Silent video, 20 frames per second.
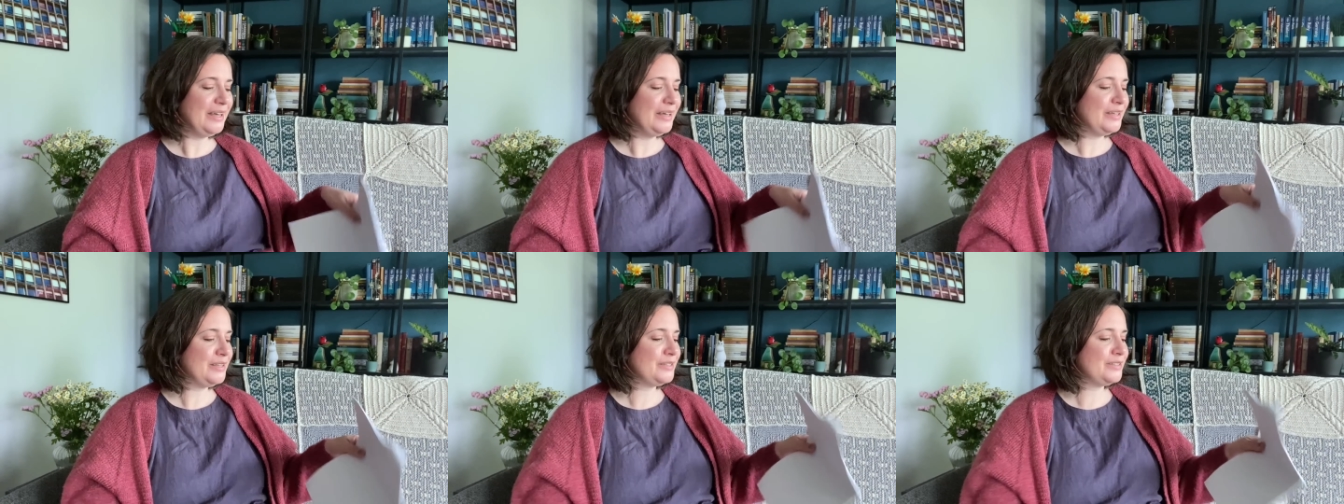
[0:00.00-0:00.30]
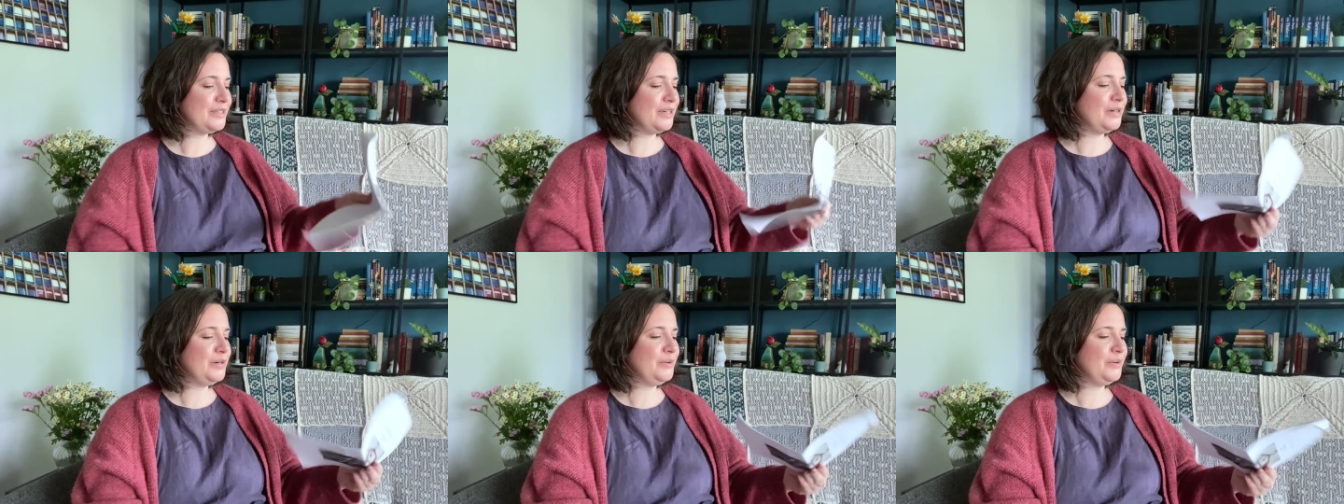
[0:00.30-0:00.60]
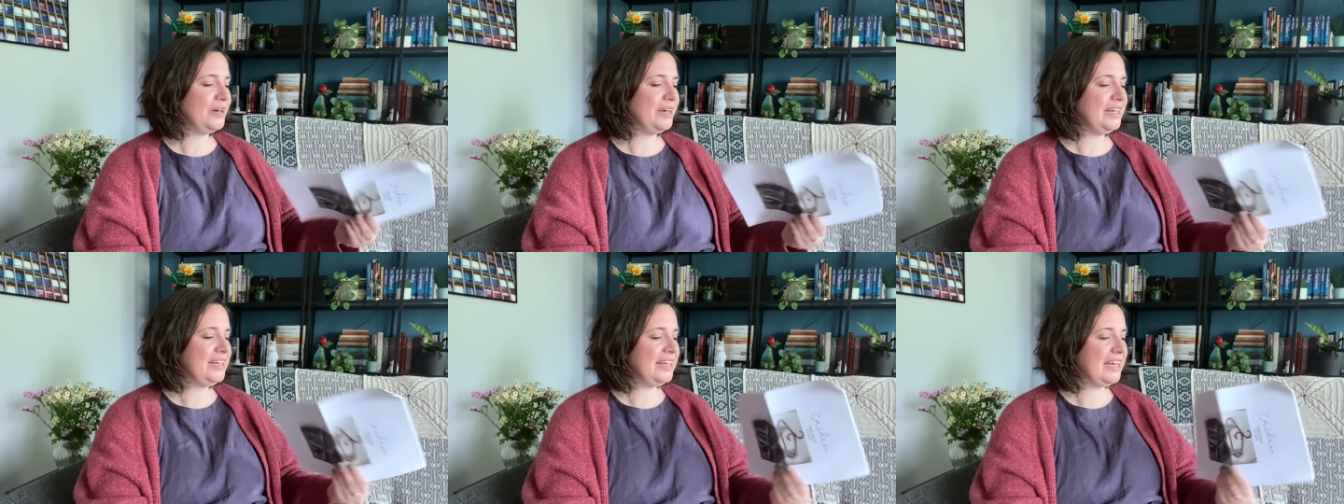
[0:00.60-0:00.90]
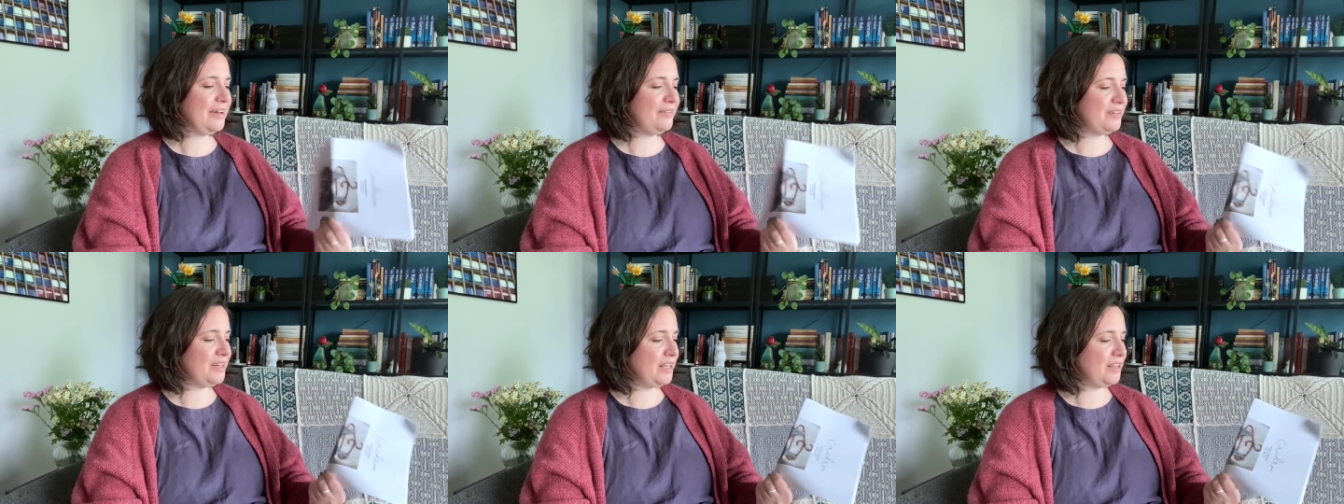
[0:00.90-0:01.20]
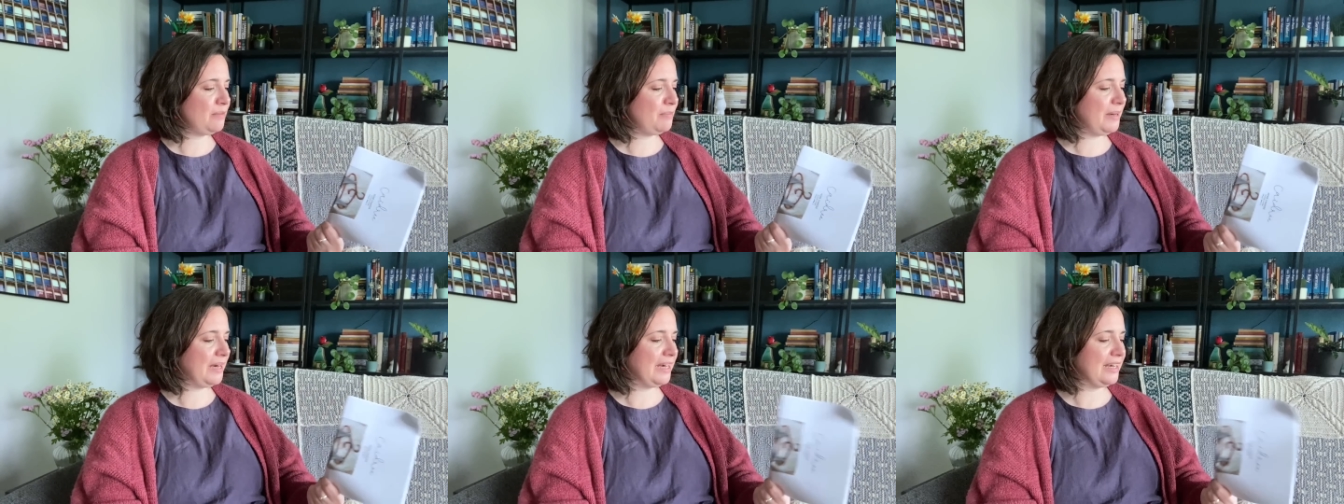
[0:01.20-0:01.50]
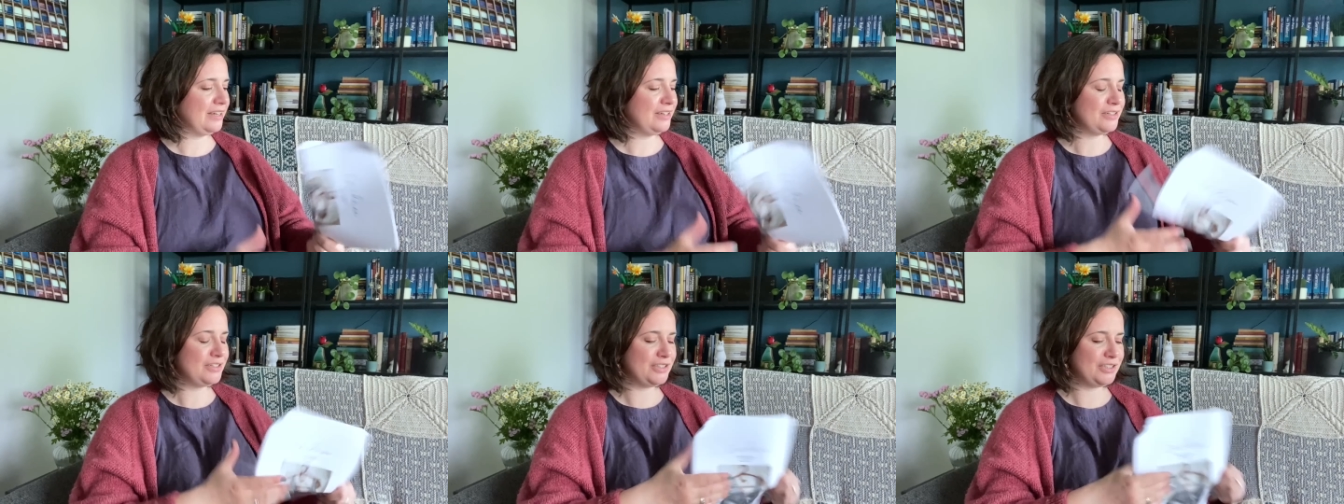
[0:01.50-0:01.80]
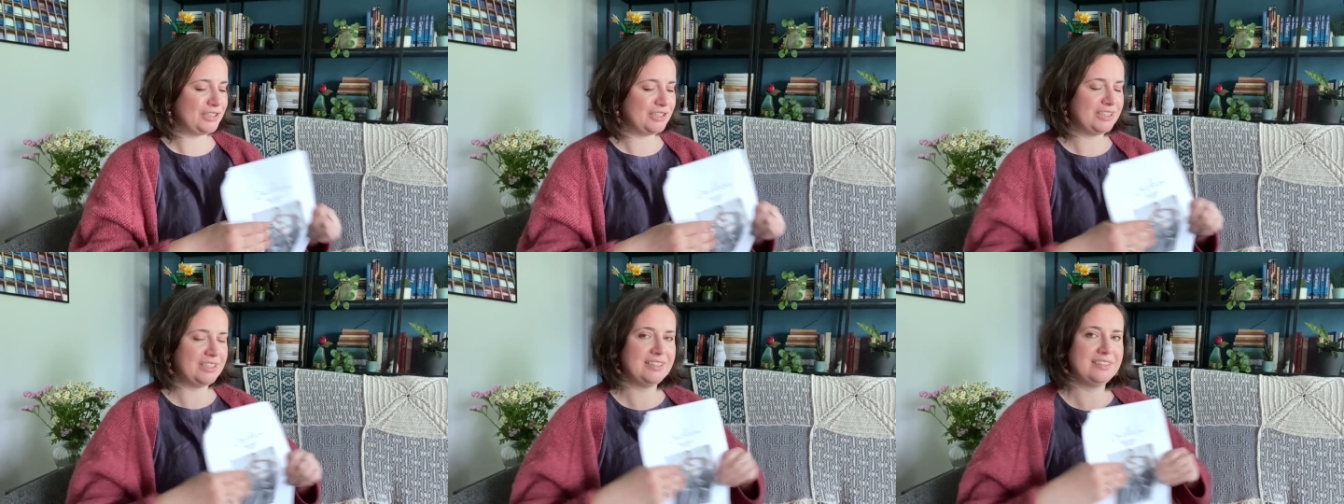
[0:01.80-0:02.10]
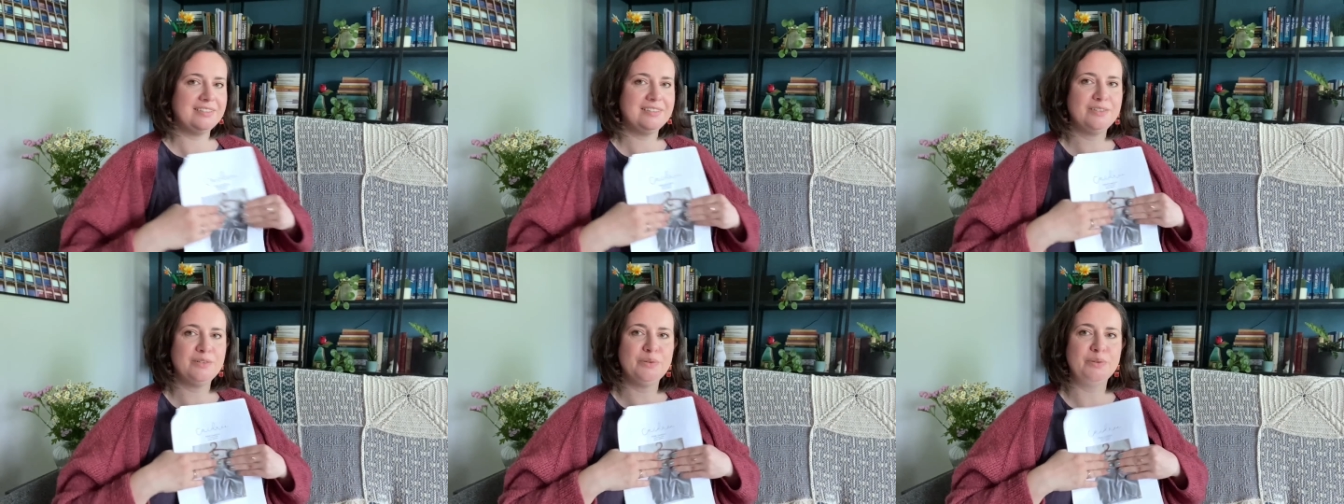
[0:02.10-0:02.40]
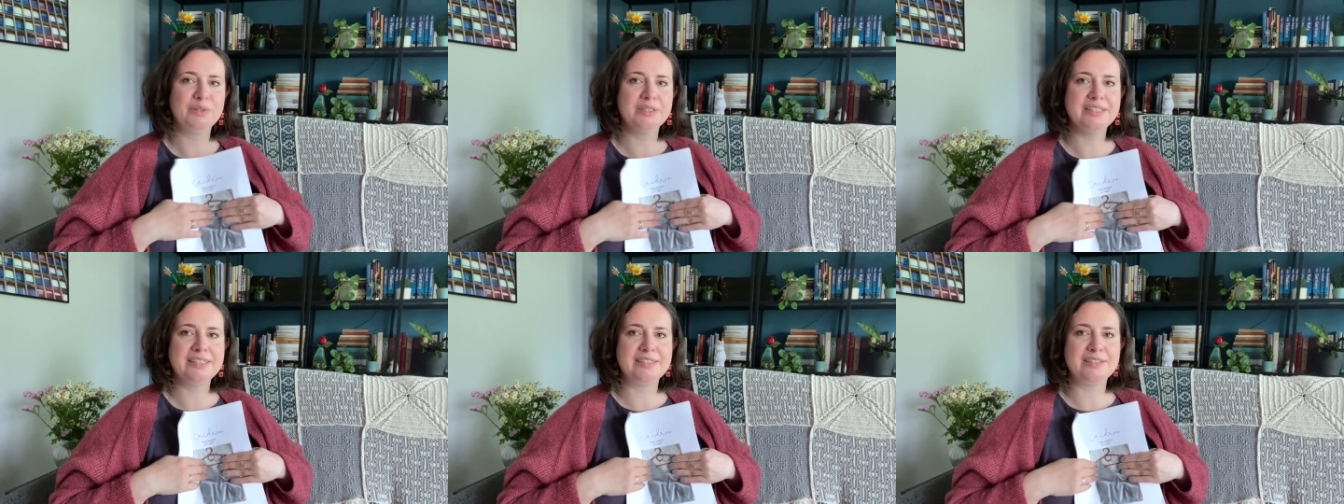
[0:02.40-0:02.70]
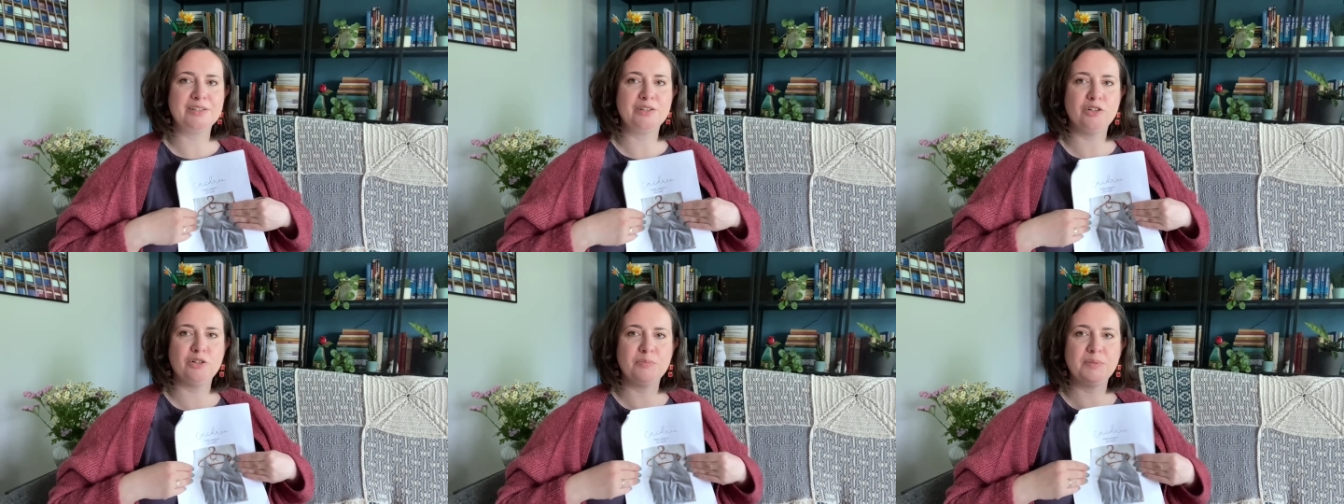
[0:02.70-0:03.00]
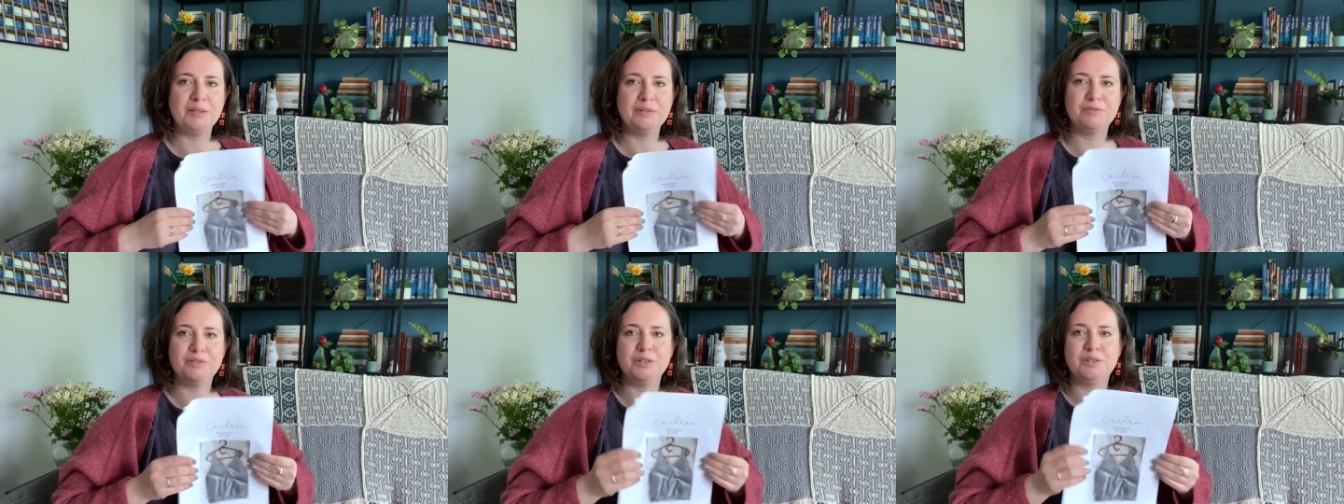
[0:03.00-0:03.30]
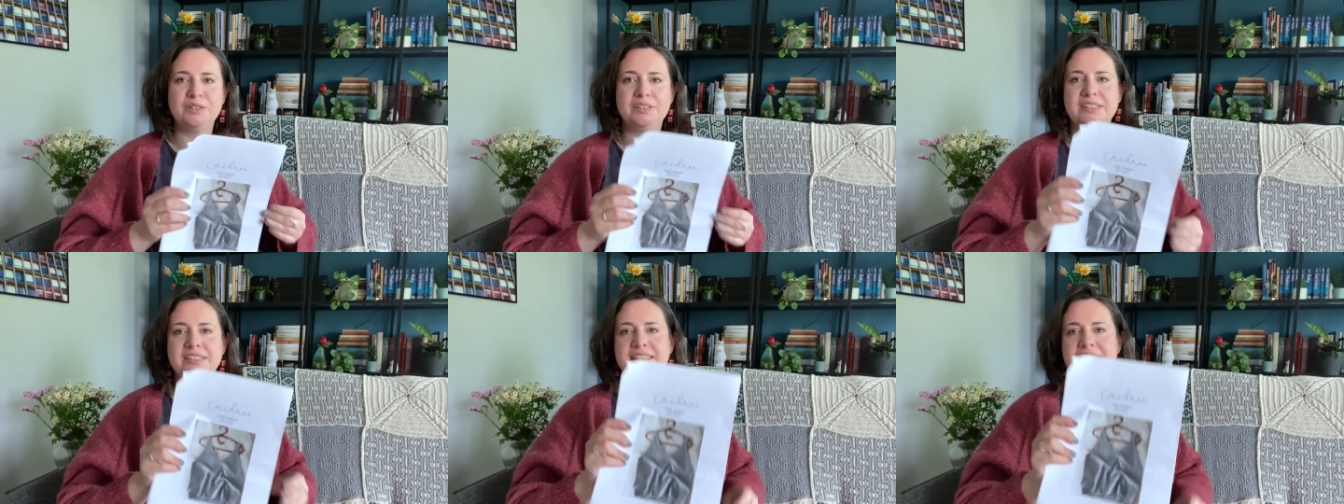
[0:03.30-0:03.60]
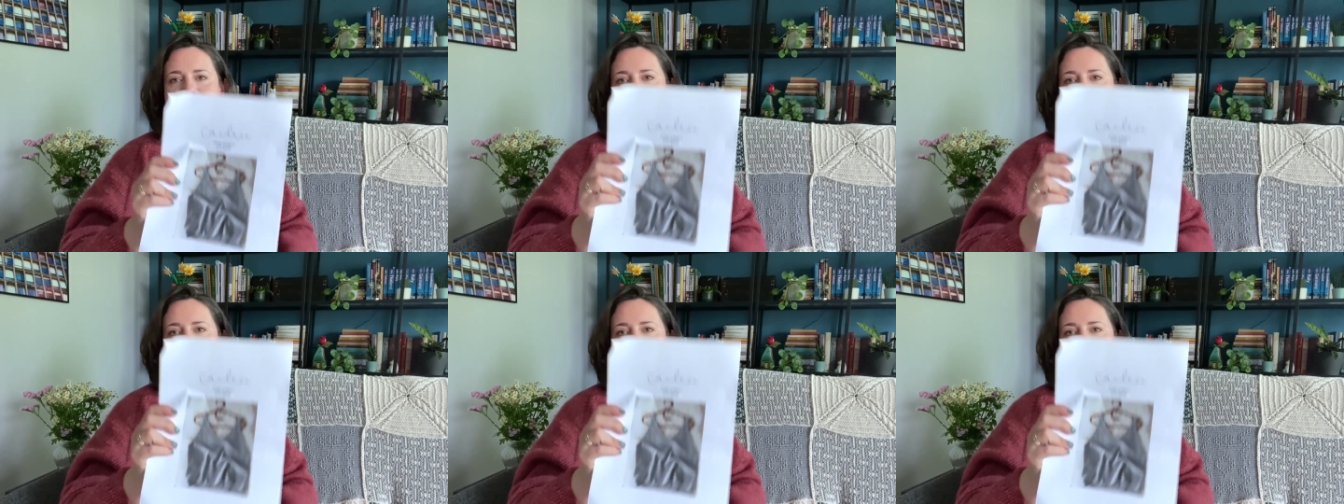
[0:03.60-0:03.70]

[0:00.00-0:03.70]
So I'm gonna have another bash. Oh, this is horribly folded.